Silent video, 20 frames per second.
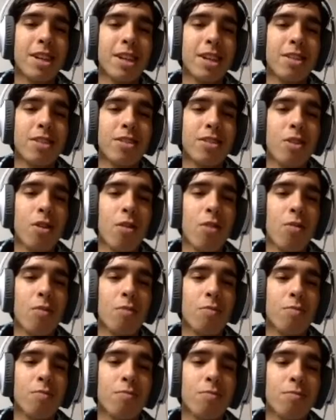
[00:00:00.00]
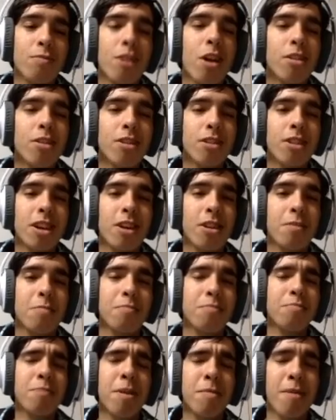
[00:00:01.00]
So talk to you later.
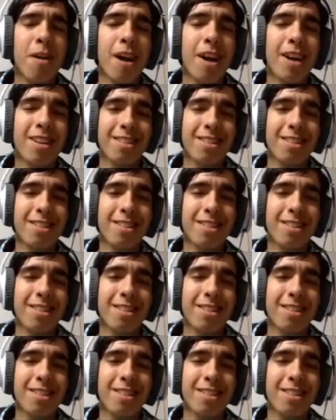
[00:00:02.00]
Bye bye.